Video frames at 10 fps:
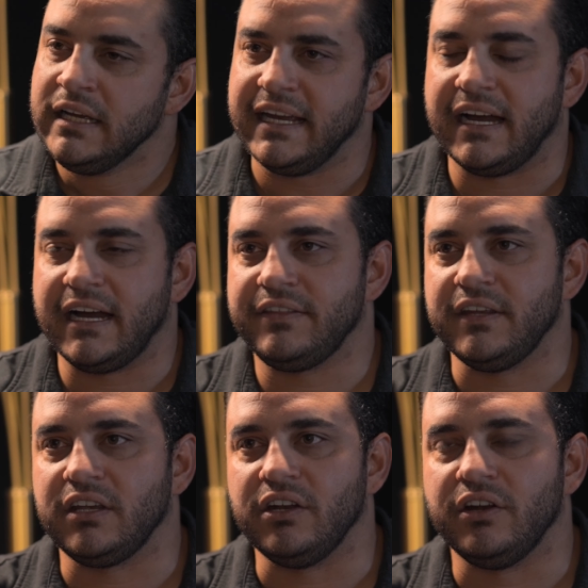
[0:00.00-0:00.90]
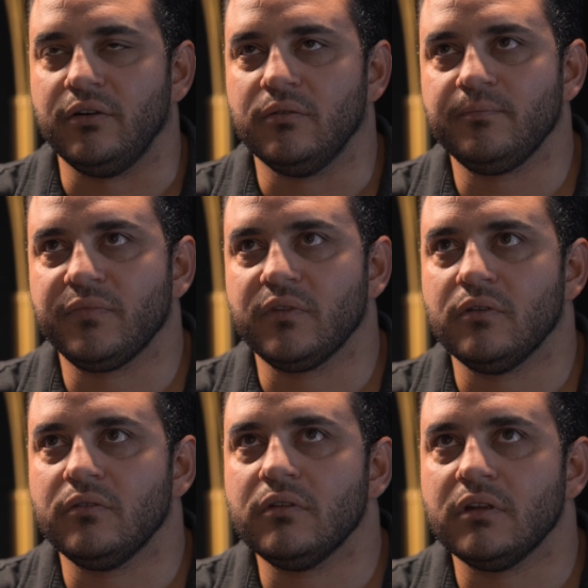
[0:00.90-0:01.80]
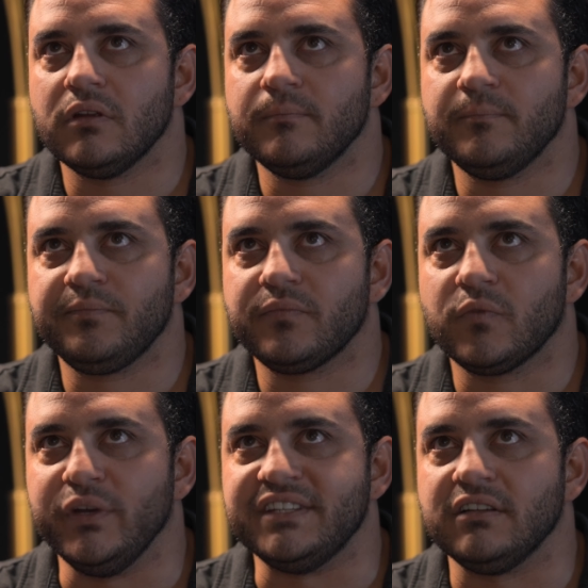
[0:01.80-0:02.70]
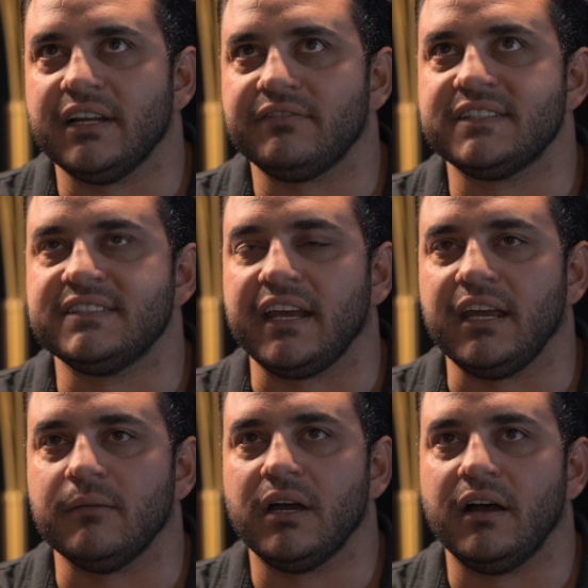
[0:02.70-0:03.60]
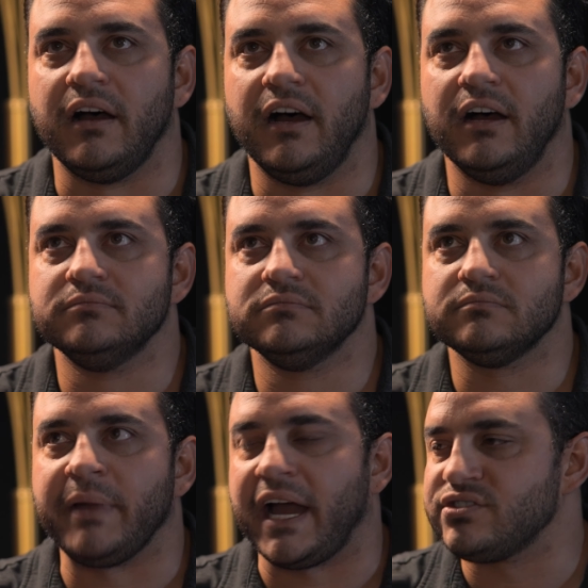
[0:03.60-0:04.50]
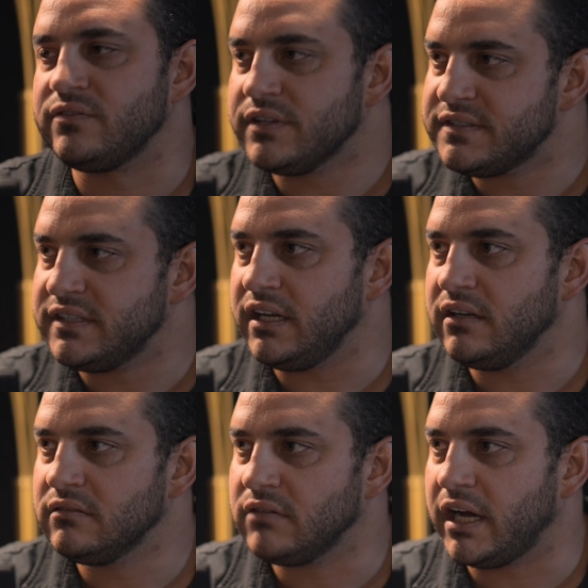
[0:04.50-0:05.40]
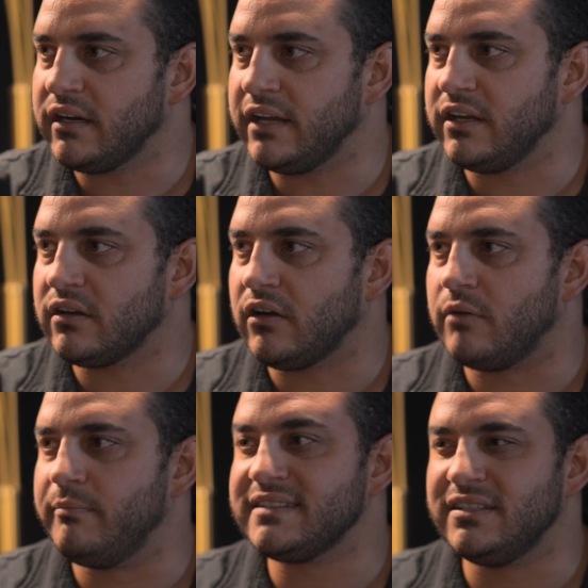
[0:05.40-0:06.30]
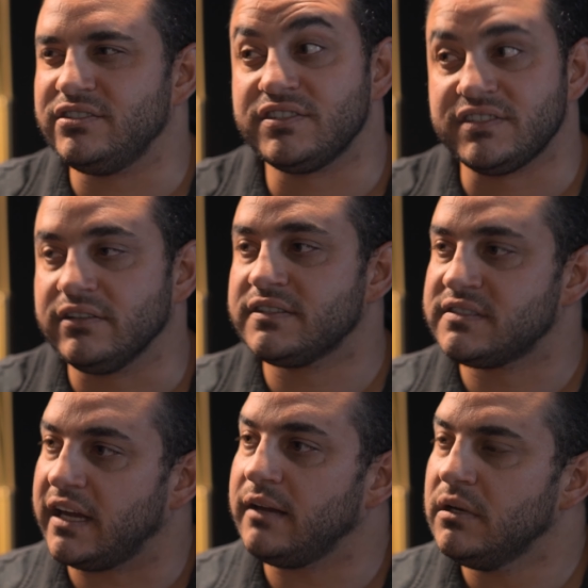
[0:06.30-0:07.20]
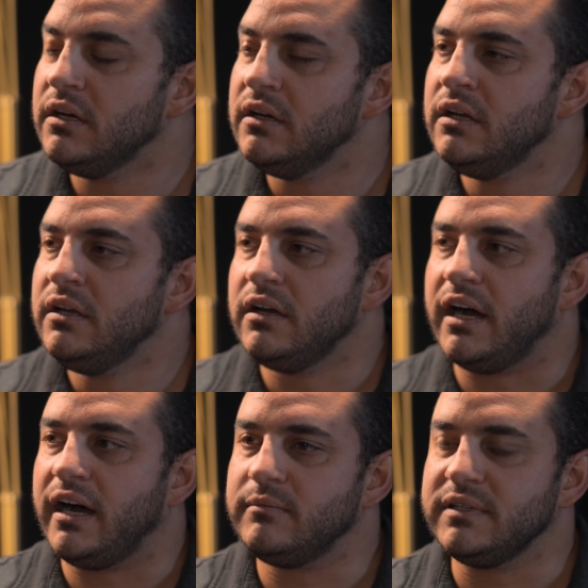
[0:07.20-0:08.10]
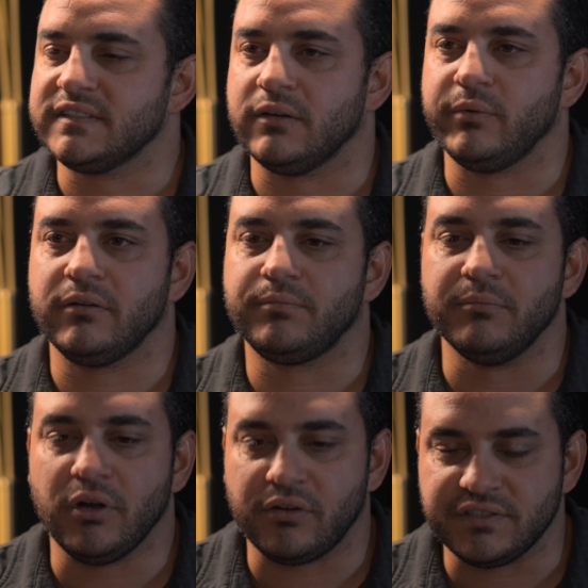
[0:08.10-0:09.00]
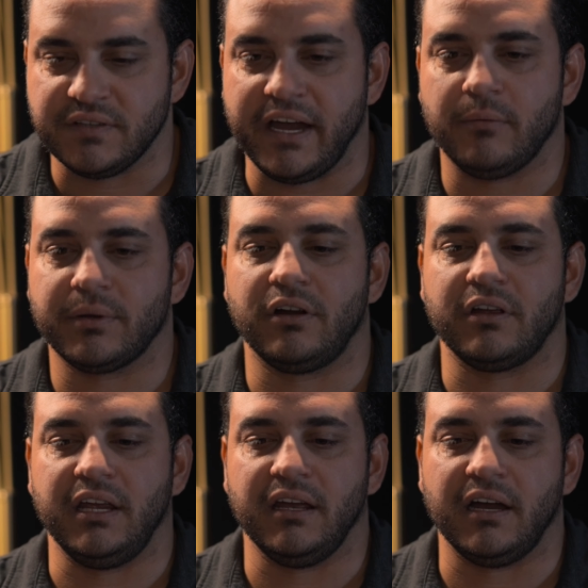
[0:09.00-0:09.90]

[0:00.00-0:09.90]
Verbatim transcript: Yeah. I think, you know, we still have the same um, passion for the city right? I think yeah, our message is still the same. Um, is that we are promoters of Albuquerque.